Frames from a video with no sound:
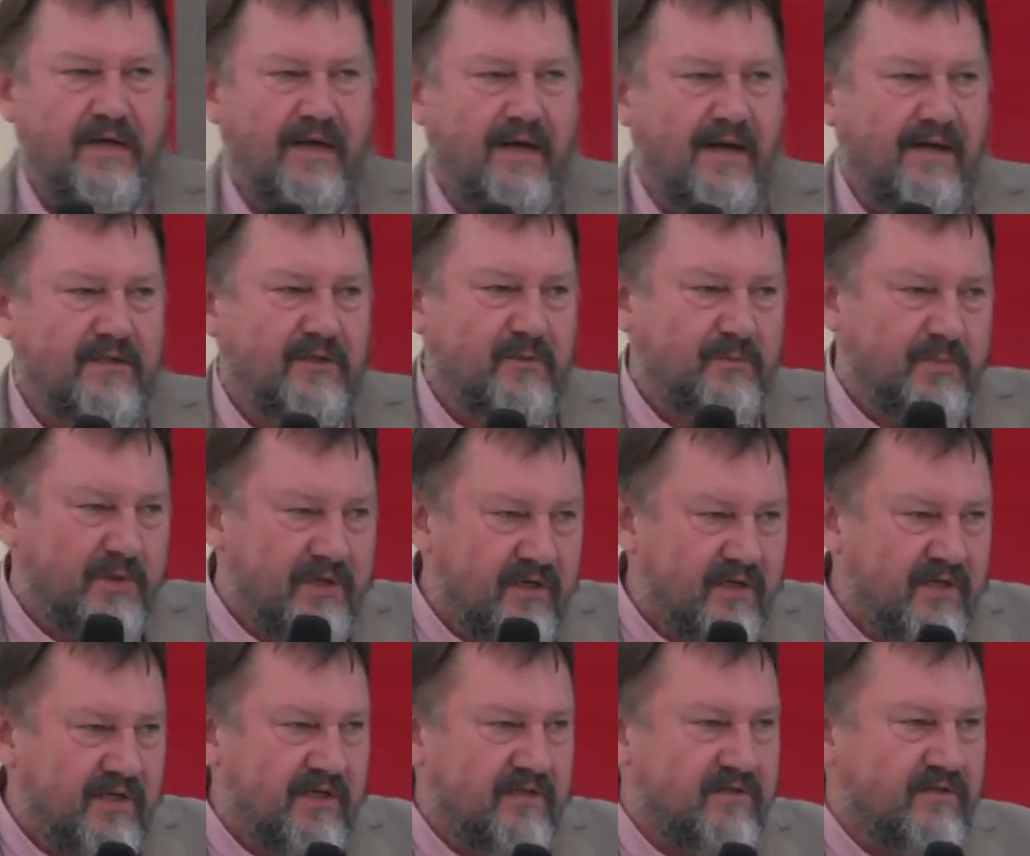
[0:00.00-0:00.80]

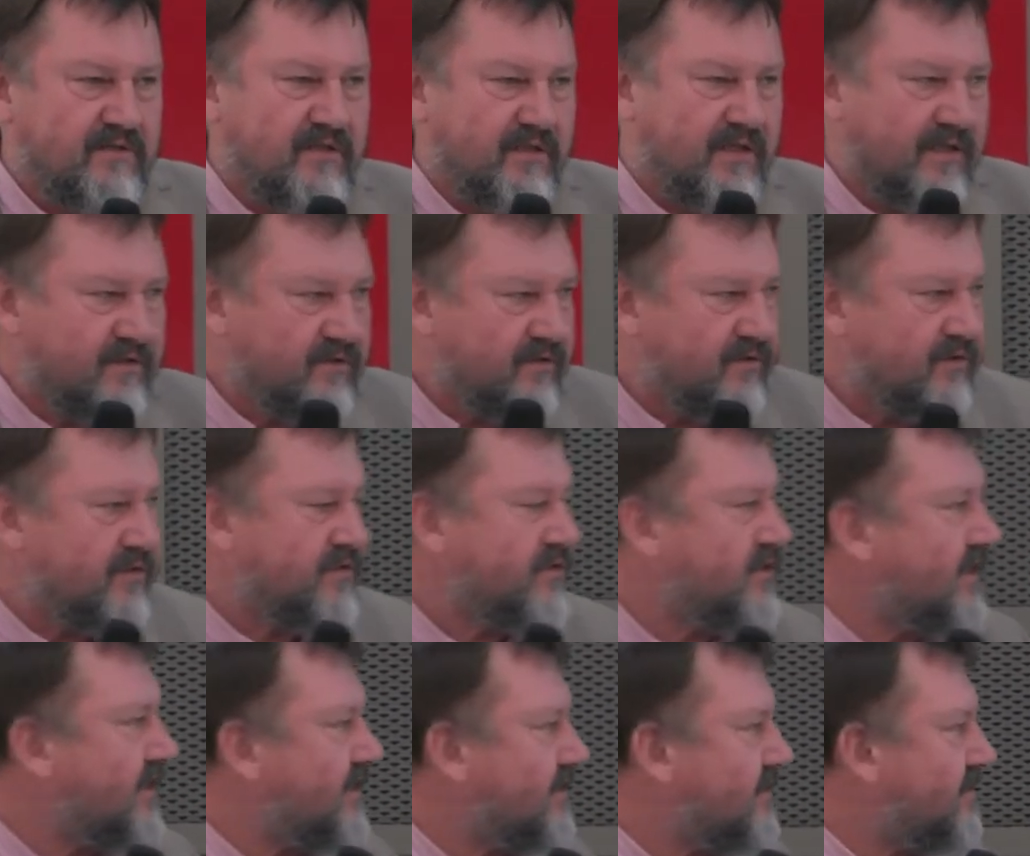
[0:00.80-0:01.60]
experienced head
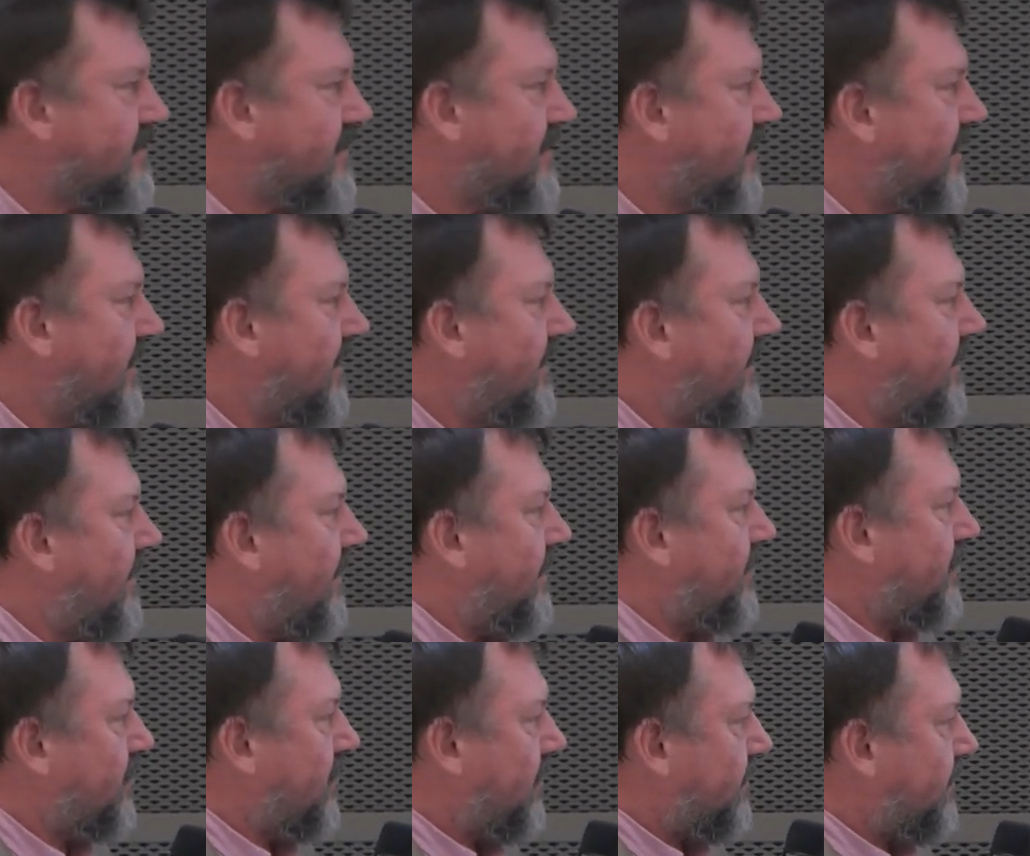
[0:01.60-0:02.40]
teachers,
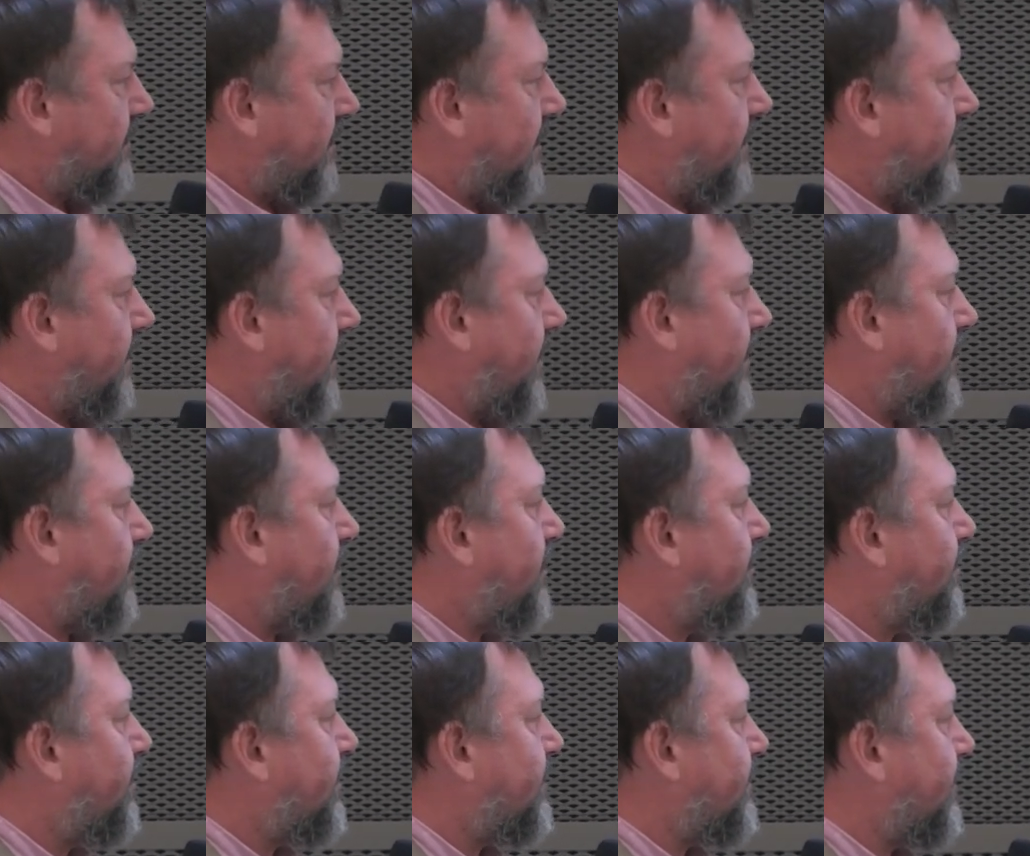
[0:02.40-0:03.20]
and what I
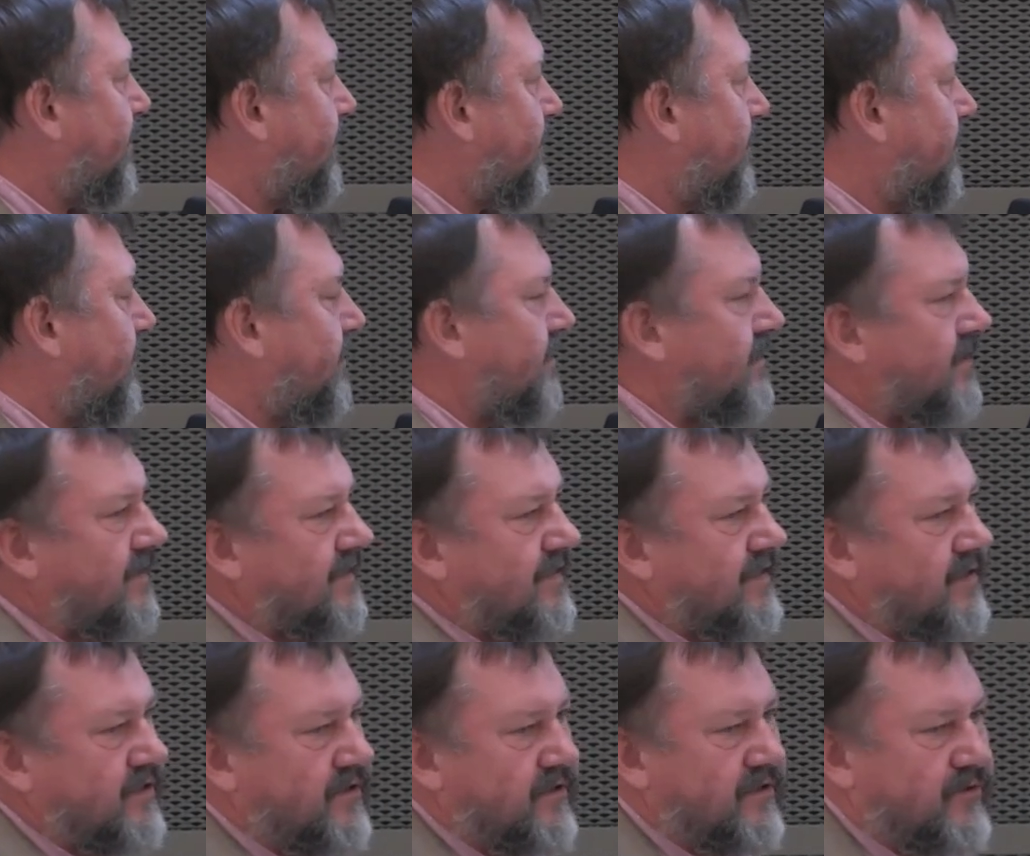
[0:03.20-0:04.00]
will present here,
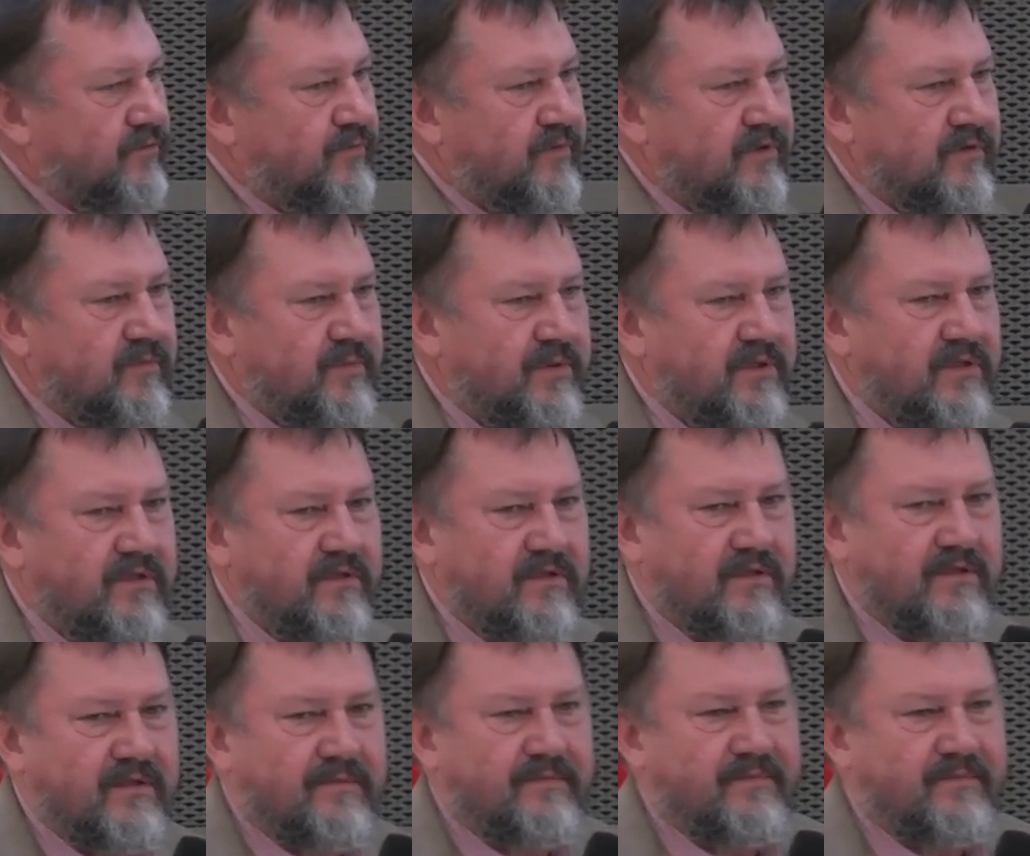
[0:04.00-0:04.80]
it will be